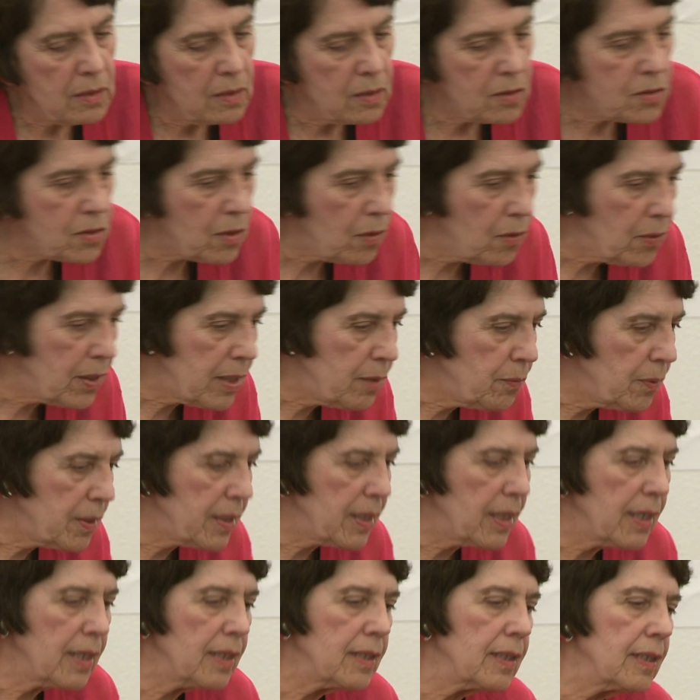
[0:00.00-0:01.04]
So he
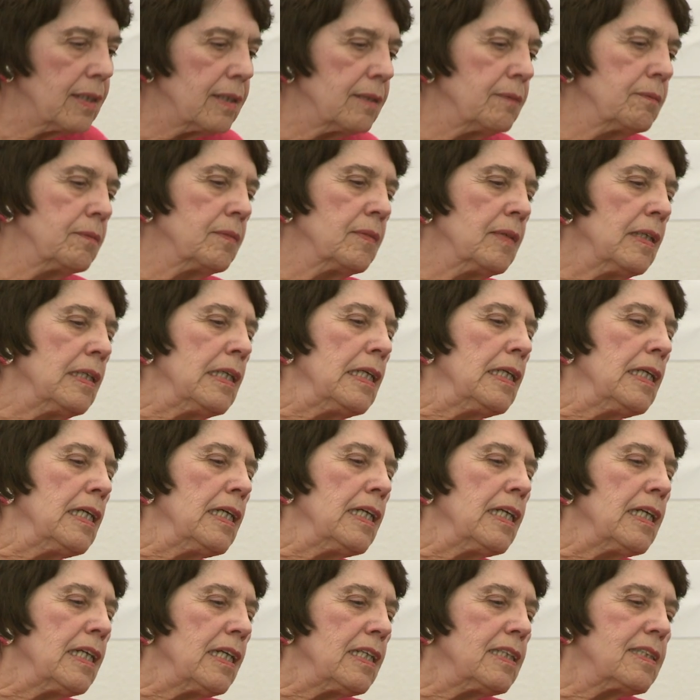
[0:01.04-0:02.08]
went in and
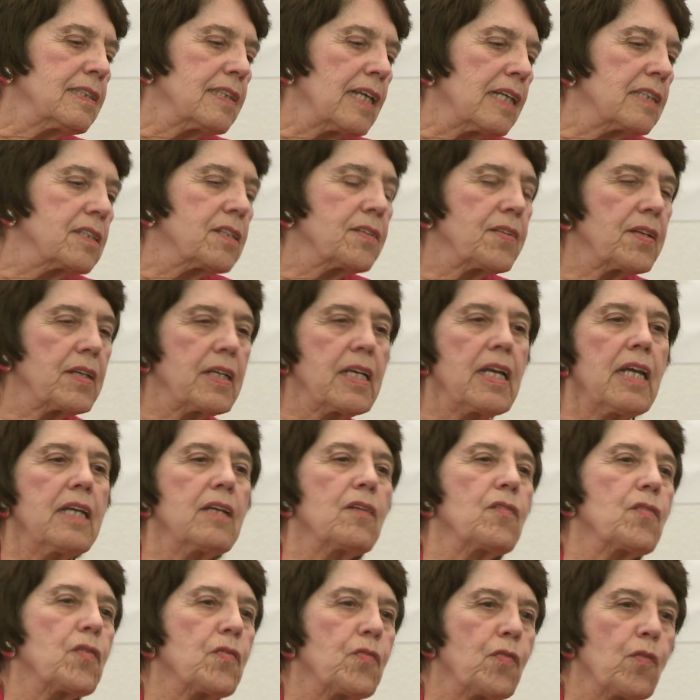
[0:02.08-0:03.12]
he said to the king
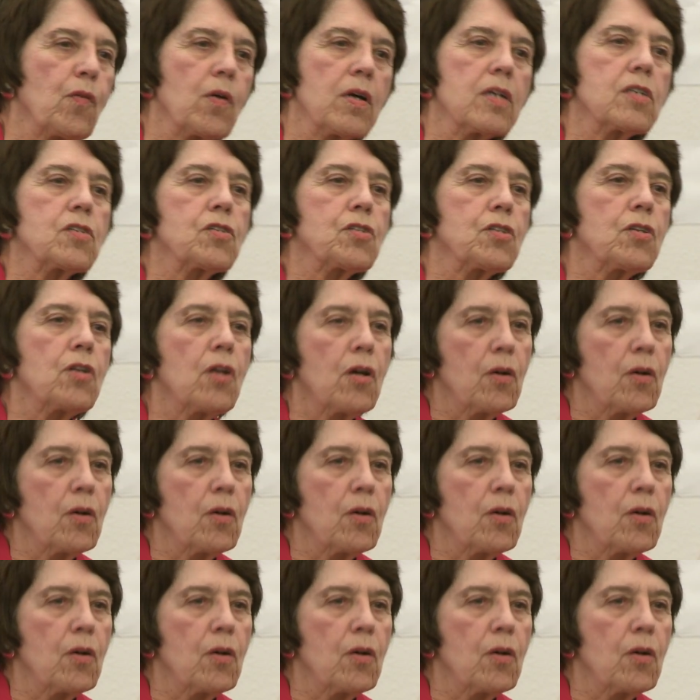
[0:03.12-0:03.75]
of the forest,